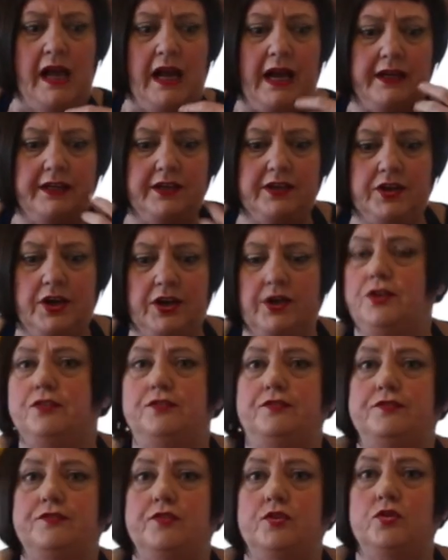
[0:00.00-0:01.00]
and go
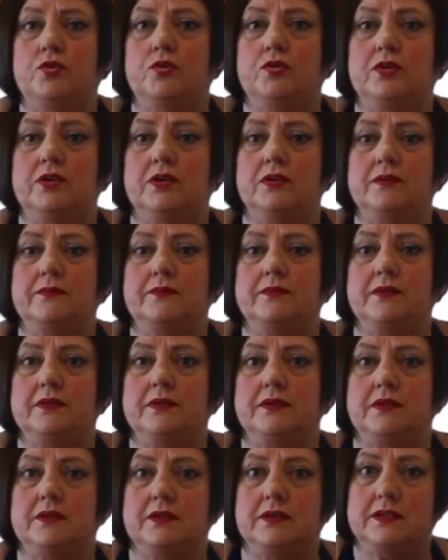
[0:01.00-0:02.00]
for
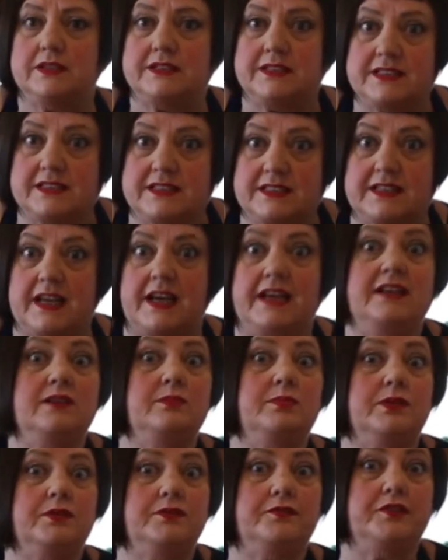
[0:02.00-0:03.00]
a
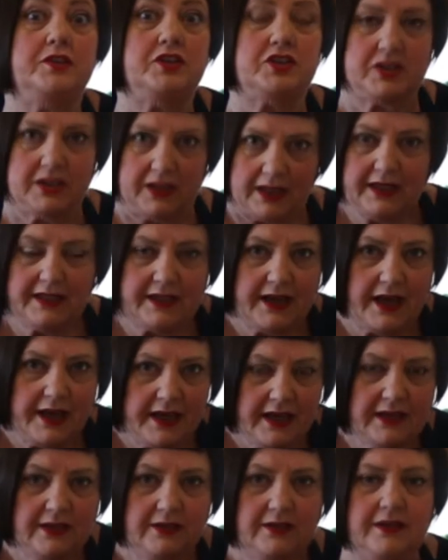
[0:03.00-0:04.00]
sustainable fish like
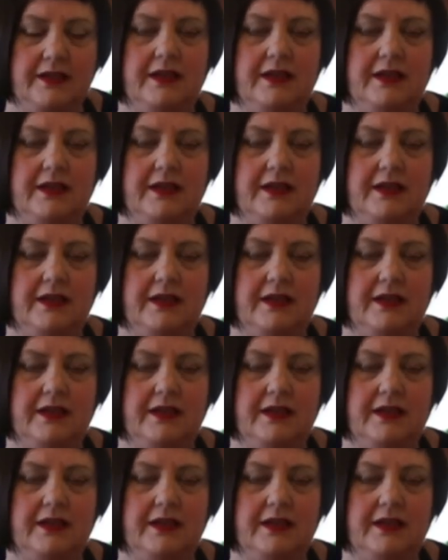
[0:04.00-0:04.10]
hake,